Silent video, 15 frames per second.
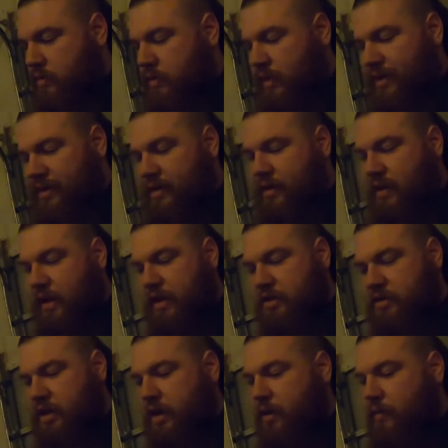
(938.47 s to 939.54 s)

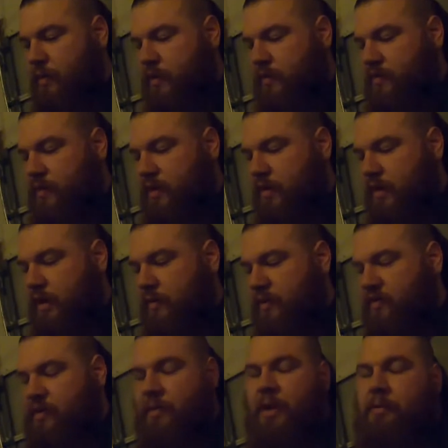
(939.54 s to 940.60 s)
Letitia, I want to say your name
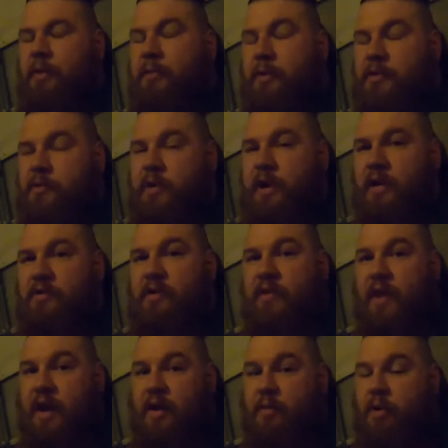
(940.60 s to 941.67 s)
is. I might be mispronouncing
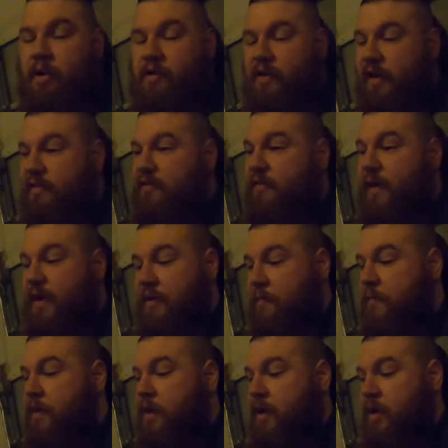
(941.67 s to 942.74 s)
that. I apologize if I am.